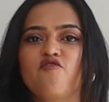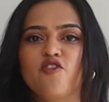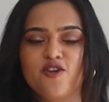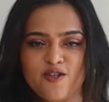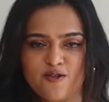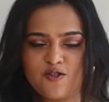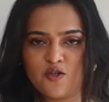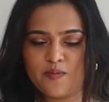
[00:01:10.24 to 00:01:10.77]
If you're
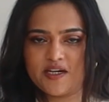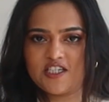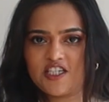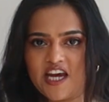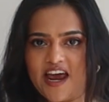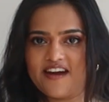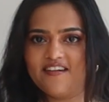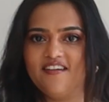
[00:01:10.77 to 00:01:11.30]
new to my
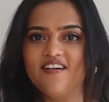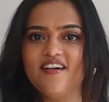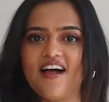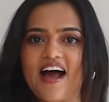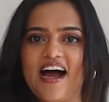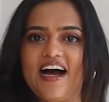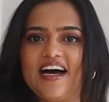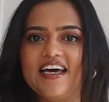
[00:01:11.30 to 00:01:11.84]
channel,
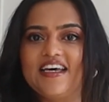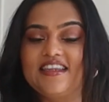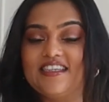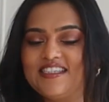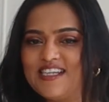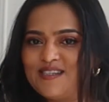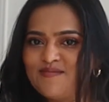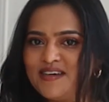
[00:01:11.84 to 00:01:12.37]
I
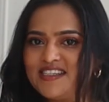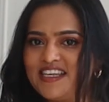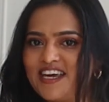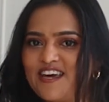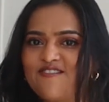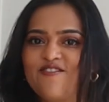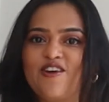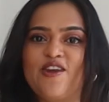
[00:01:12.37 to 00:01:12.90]
this is my
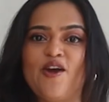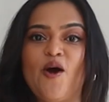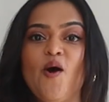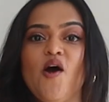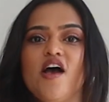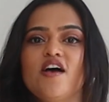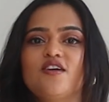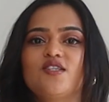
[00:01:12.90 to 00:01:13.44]
second
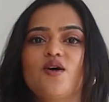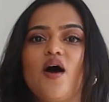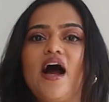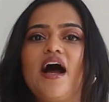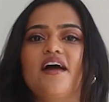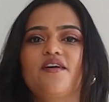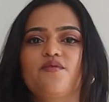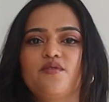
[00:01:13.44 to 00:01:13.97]
video. So
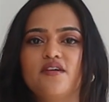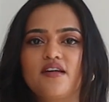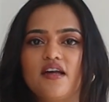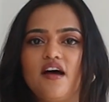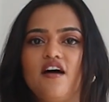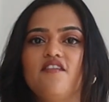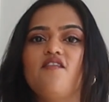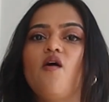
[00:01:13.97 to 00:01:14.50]
I would
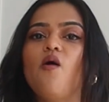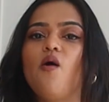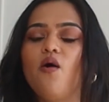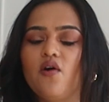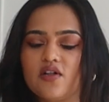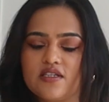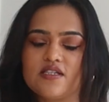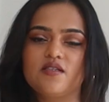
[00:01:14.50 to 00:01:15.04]
love
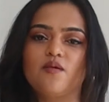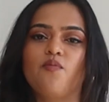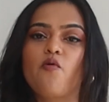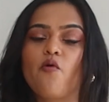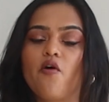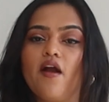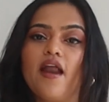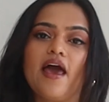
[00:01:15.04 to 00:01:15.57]
all the
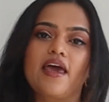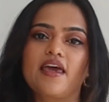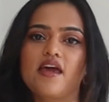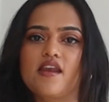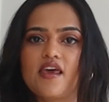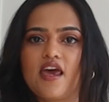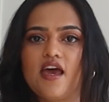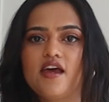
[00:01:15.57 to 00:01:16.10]
support I
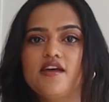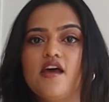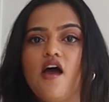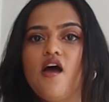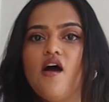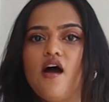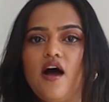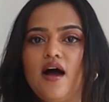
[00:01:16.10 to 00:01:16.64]
can get.
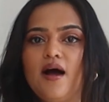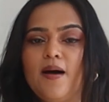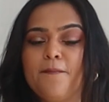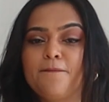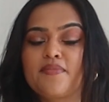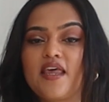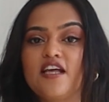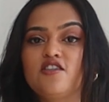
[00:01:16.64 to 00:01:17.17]

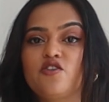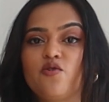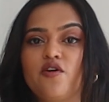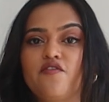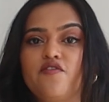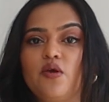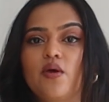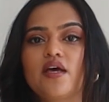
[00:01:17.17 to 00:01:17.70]
Um, and so
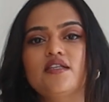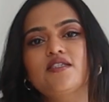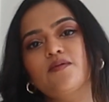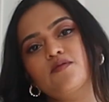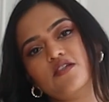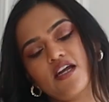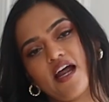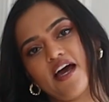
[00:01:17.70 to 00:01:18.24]
if you can
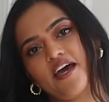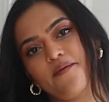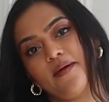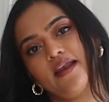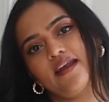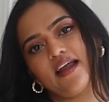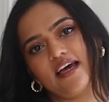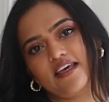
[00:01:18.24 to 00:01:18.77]
subscribe
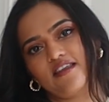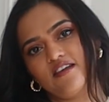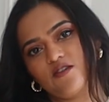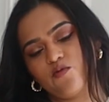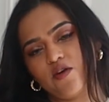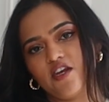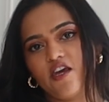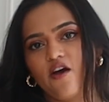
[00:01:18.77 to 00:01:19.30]
and like
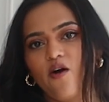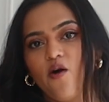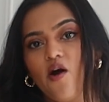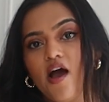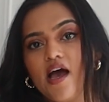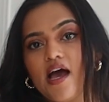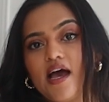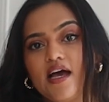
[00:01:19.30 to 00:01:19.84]
this
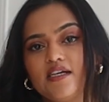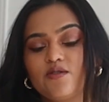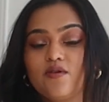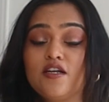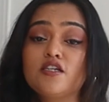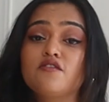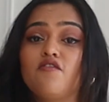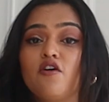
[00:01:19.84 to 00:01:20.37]
video as
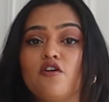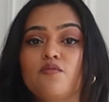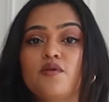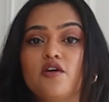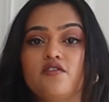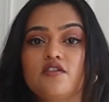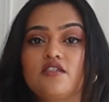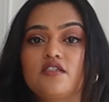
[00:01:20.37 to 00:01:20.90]
well as follow
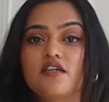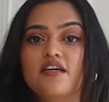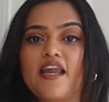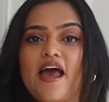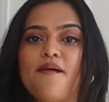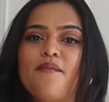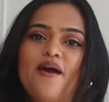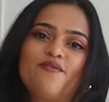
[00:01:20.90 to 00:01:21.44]
me on
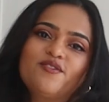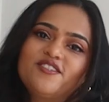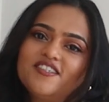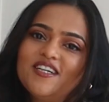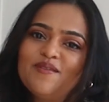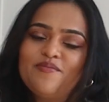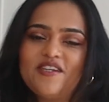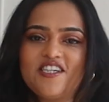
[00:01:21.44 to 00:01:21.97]
Instagram, I would
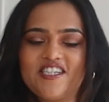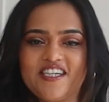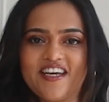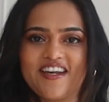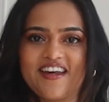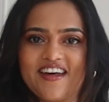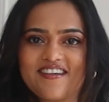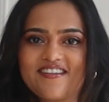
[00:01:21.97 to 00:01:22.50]
really
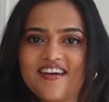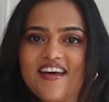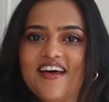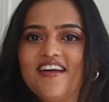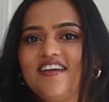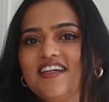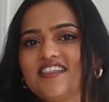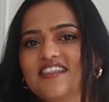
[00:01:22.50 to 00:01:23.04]
appreciate it.
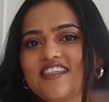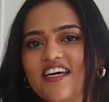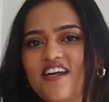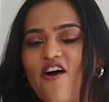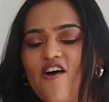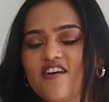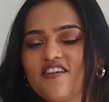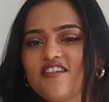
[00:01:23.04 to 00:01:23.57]
Let's get
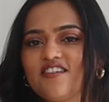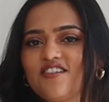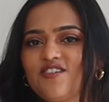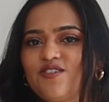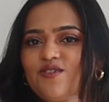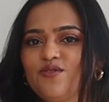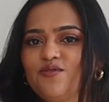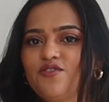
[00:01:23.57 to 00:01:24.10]
on
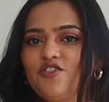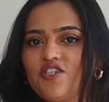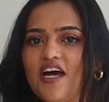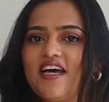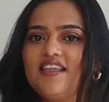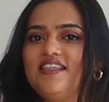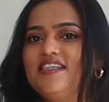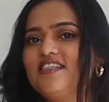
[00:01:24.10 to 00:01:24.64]
to
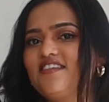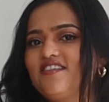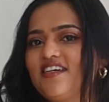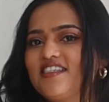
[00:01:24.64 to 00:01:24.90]
try these